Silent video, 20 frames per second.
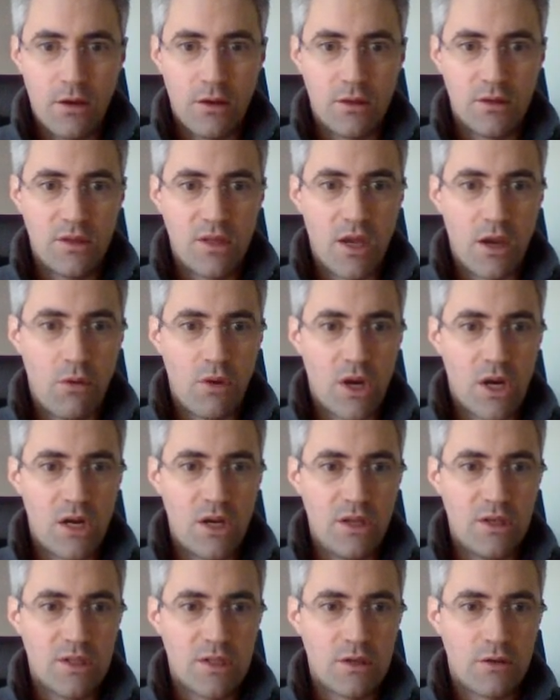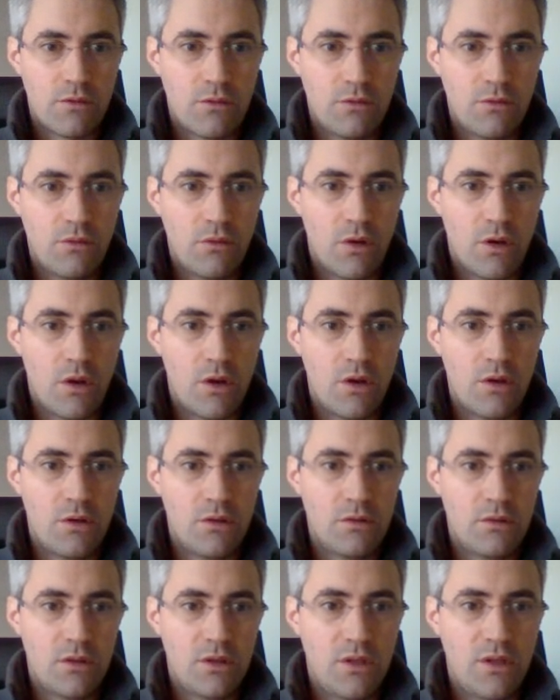directly through
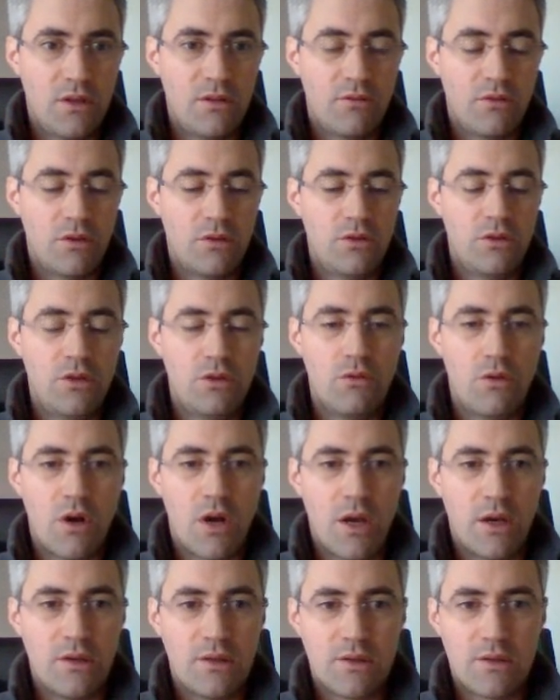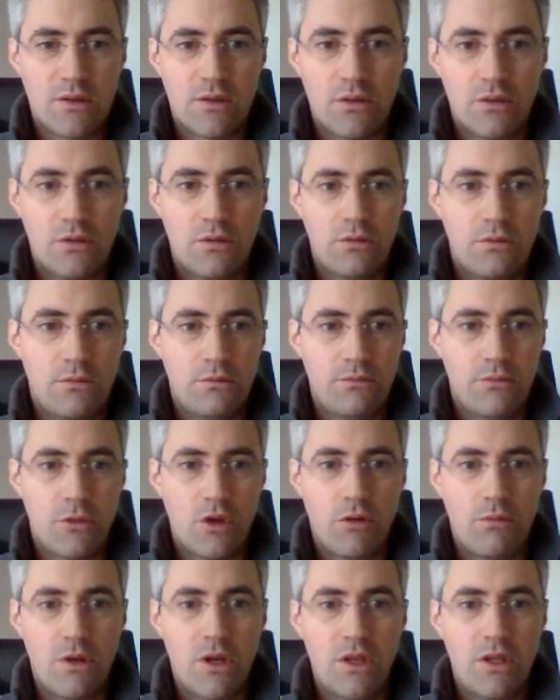a given UI. So
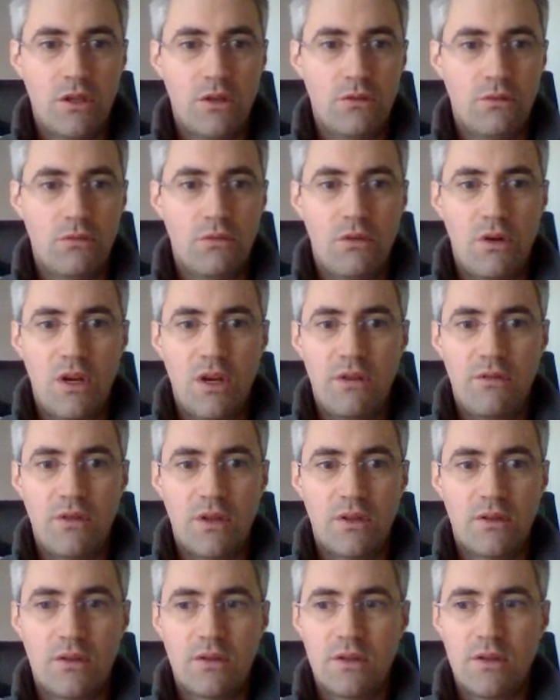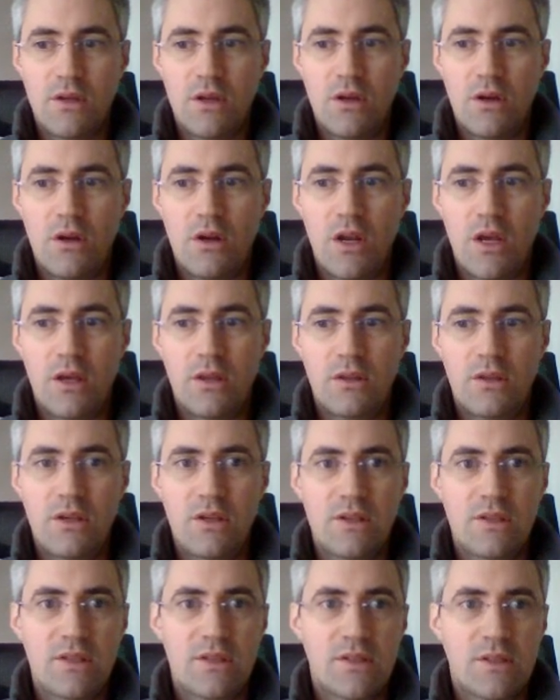normally you leave it like
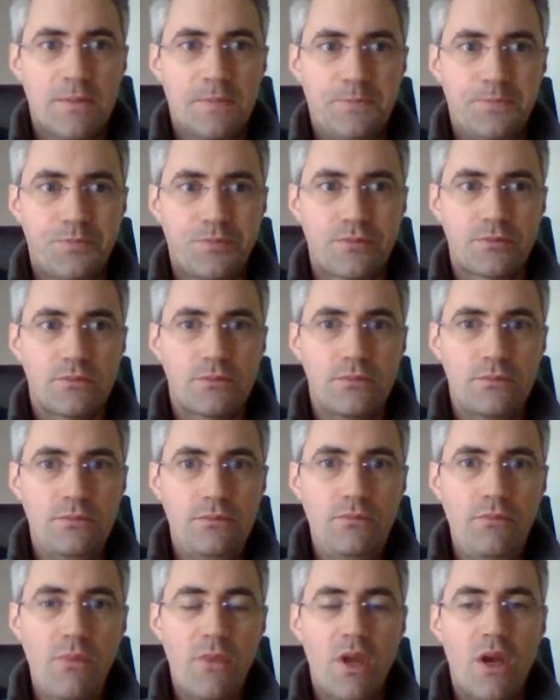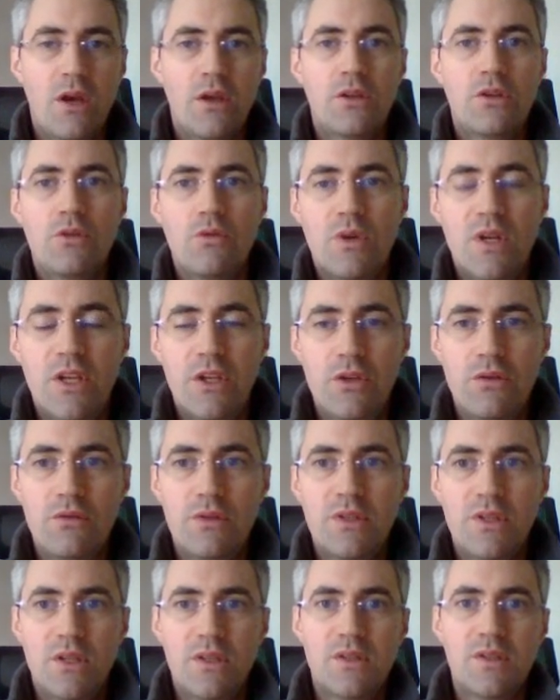this, and you will
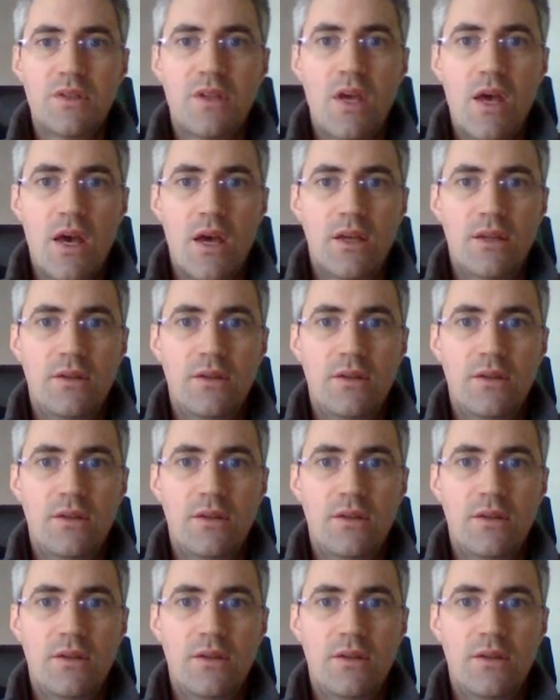use instead